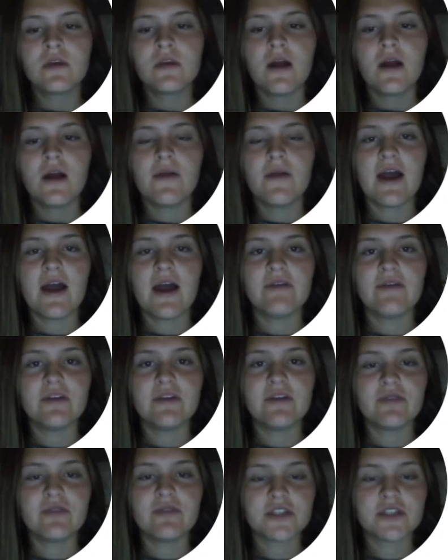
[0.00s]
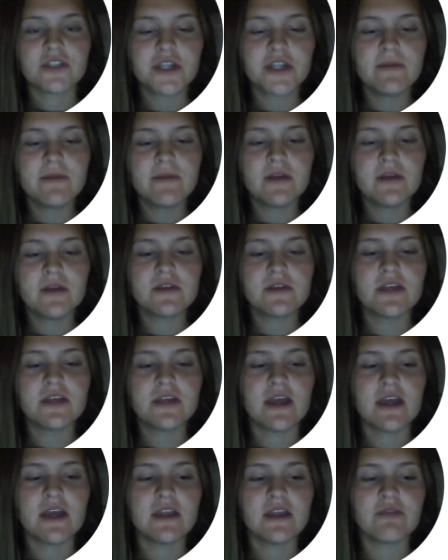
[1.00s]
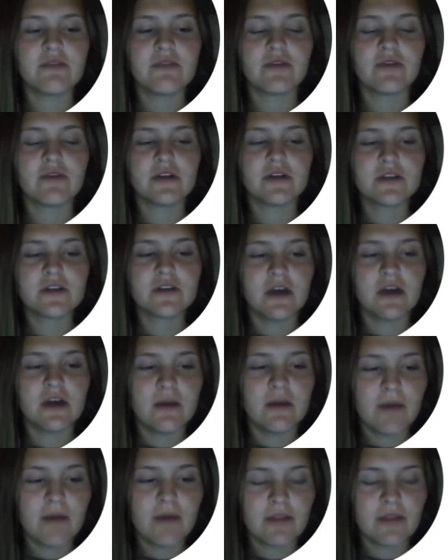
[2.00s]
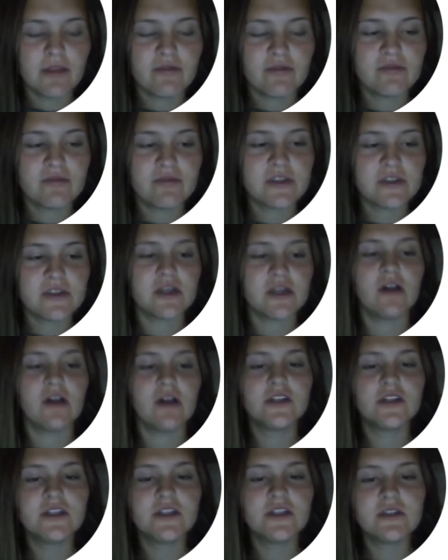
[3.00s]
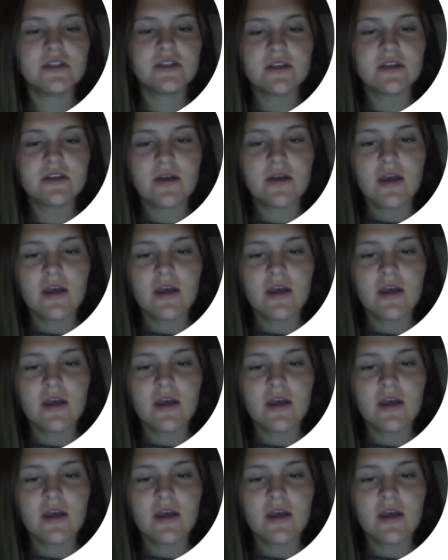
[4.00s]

and they have different treatments and different pathophysiologies.